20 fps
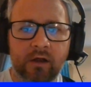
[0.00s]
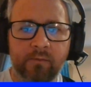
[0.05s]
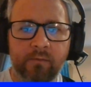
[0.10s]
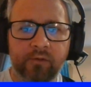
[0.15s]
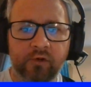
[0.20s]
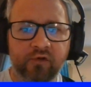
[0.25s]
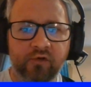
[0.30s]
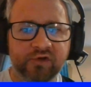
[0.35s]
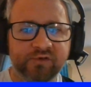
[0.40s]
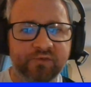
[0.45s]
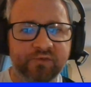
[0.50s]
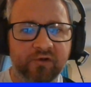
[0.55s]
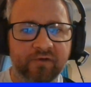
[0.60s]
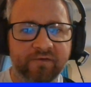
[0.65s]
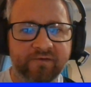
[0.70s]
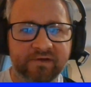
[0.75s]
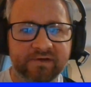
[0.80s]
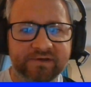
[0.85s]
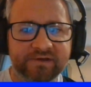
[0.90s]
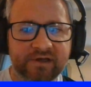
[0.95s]
Bluenose
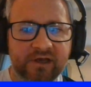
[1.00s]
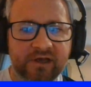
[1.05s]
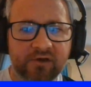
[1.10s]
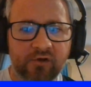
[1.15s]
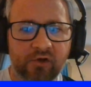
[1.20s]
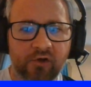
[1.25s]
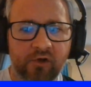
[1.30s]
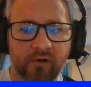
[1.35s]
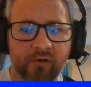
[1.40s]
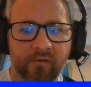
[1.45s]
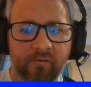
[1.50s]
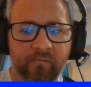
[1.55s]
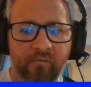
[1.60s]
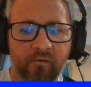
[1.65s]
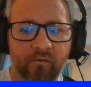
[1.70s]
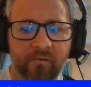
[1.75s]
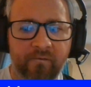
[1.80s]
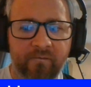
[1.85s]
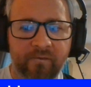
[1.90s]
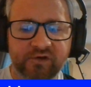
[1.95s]
Bulletins here on
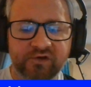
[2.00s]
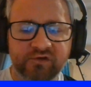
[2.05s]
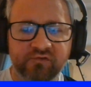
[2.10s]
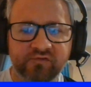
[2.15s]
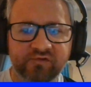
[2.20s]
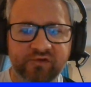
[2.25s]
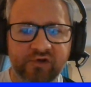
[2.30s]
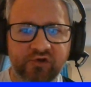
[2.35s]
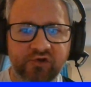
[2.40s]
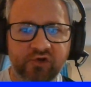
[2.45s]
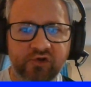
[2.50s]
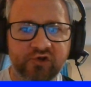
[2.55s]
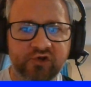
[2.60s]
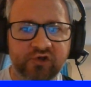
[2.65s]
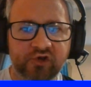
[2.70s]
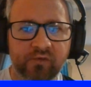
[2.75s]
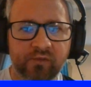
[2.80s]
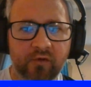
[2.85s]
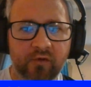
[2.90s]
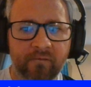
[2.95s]
Fourth Official's
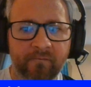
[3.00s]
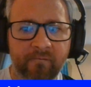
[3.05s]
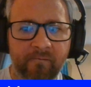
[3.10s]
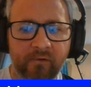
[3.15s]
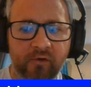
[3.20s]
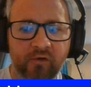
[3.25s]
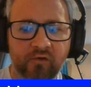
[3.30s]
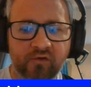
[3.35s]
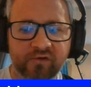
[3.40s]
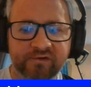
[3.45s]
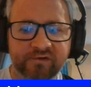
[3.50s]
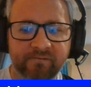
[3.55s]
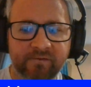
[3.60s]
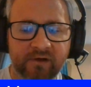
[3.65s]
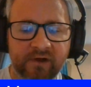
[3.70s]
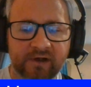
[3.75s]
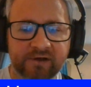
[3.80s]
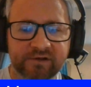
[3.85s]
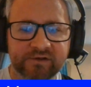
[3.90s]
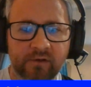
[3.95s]
YouTube over the course of
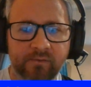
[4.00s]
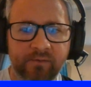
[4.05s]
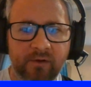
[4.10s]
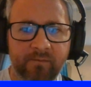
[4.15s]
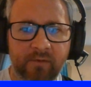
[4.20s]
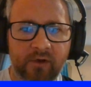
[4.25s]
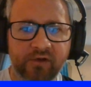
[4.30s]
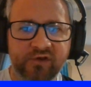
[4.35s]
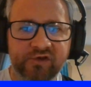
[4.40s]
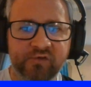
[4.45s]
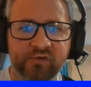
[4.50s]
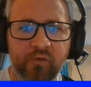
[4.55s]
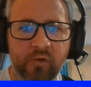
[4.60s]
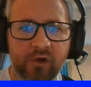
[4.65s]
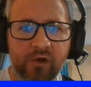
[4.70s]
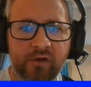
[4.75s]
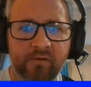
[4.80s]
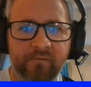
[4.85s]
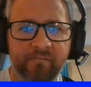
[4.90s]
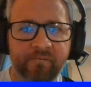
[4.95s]
the last couple of months
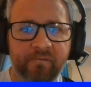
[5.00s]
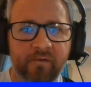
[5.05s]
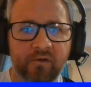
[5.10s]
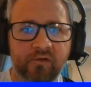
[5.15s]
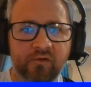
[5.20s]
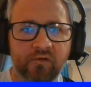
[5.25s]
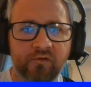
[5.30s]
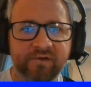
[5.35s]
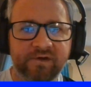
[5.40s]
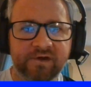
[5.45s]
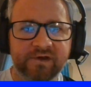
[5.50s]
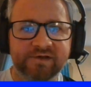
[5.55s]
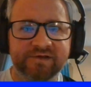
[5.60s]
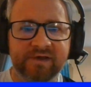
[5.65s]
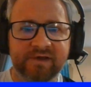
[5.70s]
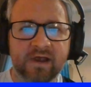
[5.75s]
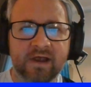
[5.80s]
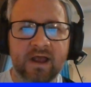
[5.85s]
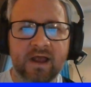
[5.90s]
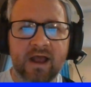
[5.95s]
will have
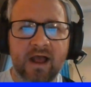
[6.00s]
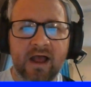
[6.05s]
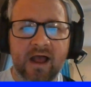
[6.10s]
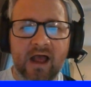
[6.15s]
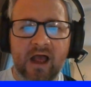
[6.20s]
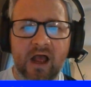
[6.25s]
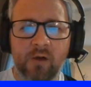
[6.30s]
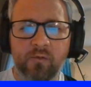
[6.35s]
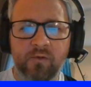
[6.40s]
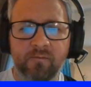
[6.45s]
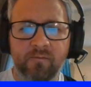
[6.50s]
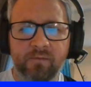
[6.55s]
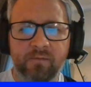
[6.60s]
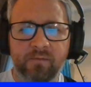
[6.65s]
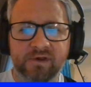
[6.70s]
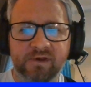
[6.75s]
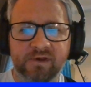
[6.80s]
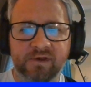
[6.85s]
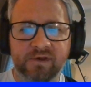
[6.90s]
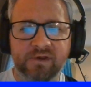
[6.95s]
noticed we've
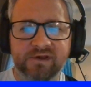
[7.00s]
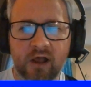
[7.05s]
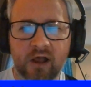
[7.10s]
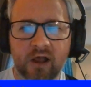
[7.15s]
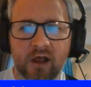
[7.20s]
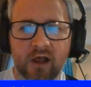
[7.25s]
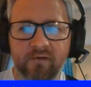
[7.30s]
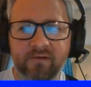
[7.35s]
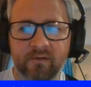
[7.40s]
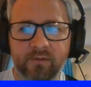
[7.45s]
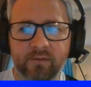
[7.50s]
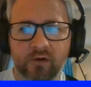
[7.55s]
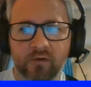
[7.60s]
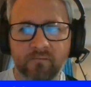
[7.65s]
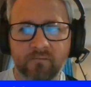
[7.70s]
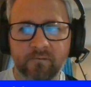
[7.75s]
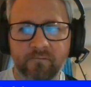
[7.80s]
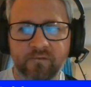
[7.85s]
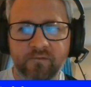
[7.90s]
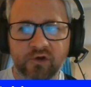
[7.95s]
been speaking a lot
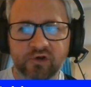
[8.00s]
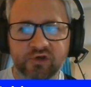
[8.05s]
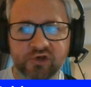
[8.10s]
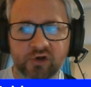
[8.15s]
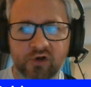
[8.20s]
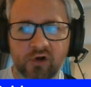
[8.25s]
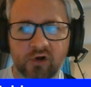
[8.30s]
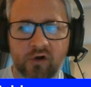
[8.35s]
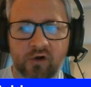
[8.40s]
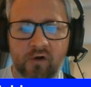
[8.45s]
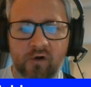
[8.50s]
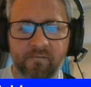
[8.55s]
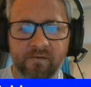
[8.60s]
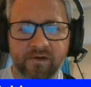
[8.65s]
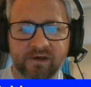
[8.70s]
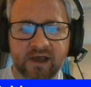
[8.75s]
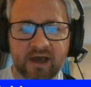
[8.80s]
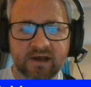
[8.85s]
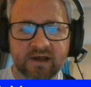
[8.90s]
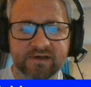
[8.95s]
about the future of
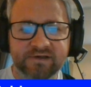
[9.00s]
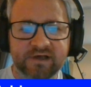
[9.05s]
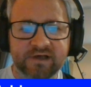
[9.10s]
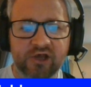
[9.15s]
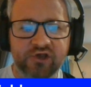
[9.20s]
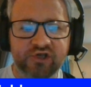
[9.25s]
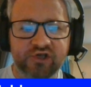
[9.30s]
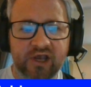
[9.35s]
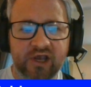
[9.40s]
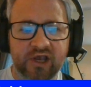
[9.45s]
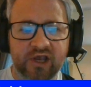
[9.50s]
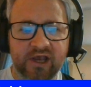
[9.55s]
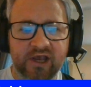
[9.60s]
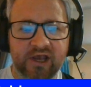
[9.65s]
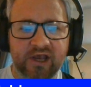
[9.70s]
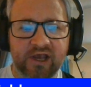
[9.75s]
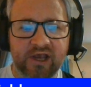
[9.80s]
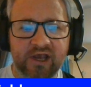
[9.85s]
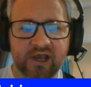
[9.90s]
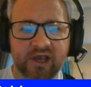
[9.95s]
Ianis Hagi
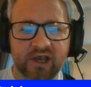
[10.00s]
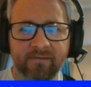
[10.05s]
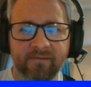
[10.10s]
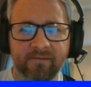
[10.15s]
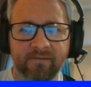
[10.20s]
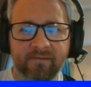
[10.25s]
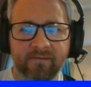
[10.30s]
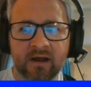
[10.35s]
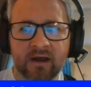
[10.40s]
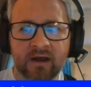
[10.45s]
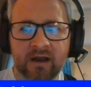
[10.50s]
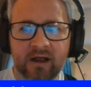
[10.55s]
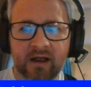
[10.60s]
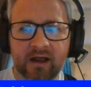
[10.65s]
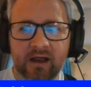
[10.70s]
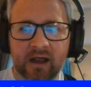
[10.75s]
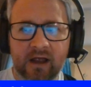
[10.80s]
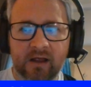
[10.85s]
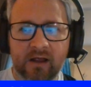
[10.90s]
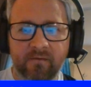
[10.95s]
and
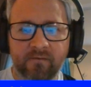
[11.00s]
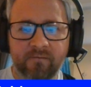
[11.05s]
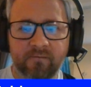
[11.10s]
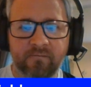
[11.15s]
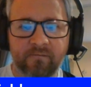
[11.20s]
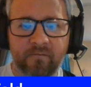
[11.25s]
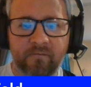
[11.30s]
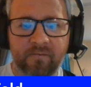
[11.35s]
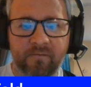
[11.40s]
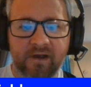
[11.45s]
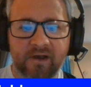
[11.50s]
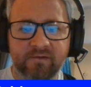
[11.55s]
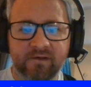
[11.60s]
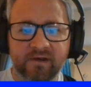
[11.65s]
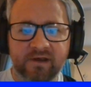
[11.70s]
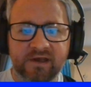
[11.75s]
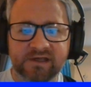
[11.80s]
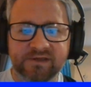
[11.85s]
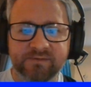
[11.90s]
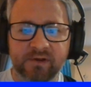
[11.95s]
the fact
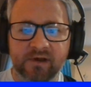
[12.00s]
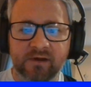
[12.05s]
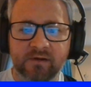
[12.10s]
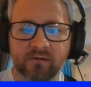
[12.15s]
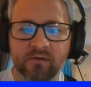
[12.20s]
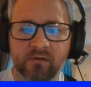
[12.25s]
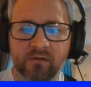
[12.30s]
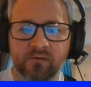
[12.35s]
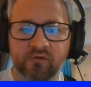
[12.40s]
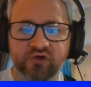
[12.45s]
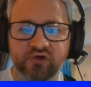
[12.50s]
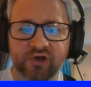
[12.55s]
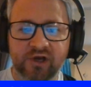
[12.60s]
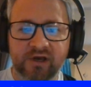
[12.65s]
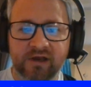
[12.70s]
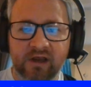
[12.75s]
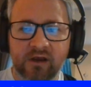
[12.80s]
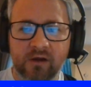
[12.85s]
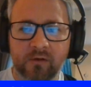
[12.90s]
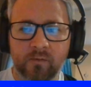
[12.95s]
that he's been
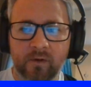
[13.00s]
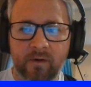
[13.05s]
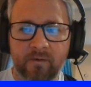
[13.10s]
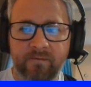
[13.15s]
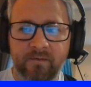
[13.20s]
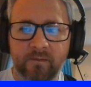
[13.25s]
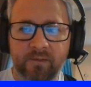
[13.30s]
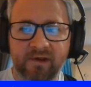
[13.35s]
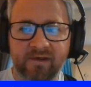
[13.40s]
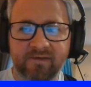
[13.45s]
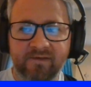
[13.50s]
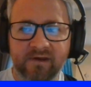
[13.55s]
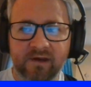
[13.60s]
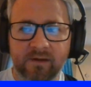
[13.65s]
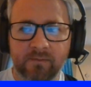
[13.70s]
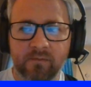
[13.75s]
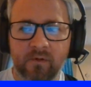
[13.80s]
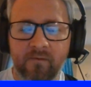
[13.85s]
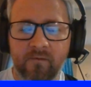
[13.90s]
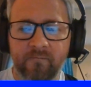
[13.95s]
training with the B
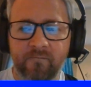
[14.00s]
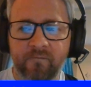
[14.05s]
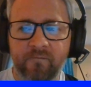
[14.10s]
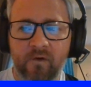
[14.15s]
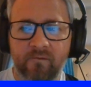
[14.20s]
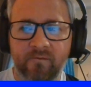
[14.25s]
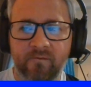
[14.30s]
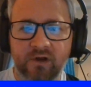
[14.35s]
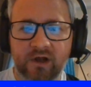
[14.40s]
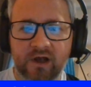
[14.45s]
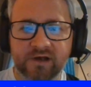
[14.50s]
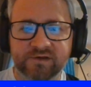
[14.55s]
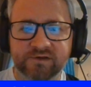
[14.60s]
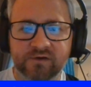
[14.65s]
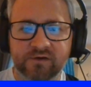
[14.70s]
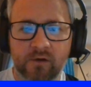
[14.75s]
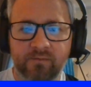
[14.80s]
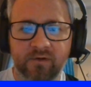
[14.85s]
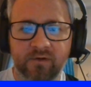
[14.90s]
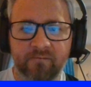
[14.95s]
team for the
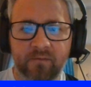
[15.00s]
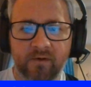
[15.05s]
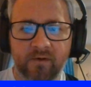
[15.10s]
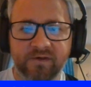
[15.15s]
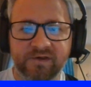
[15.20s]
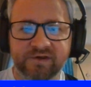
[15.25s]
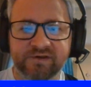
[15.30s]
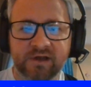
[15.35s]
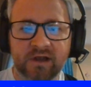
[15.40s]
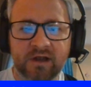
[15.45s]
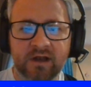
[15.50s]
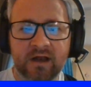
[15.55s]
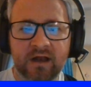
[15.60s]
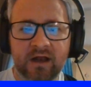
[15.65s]
last couple of months.